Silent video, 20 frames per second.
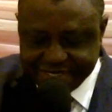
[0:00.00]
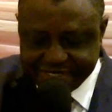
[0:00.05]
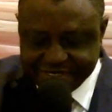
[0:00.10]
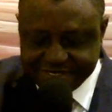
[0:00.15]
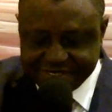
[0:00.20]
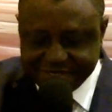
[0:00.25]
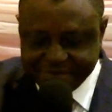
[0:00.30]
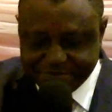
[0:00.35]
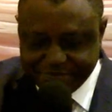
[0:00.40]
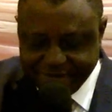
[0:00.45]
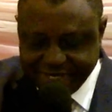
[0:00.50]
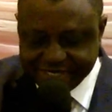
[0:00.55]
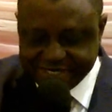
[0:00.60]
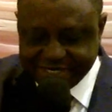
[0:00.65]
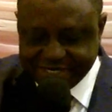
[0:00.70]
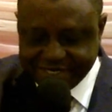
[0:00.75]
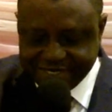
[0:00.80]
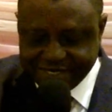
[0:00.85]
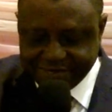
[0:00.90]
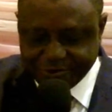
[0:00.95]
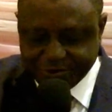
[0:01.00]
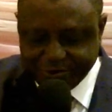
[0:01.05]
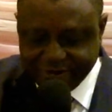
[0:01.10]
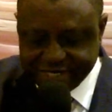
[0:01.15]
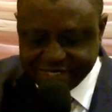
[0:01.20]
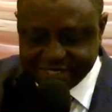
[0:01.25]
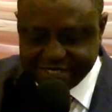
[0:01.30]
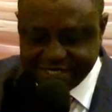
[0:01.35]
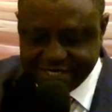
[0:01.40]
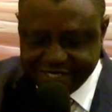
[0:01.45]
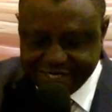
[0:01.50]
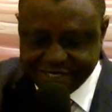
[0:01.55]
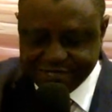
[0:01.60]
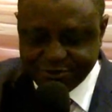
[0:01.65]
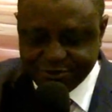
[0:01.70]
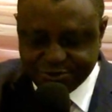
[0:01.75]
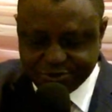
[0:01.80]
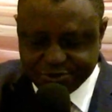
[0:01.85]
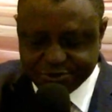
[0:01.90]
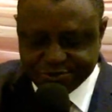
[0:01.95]
And he departed and went
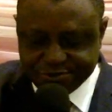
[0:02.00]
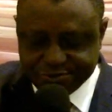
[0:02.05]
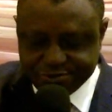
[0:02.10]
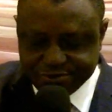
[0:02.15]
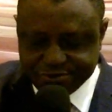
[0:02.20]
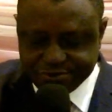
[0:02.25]
into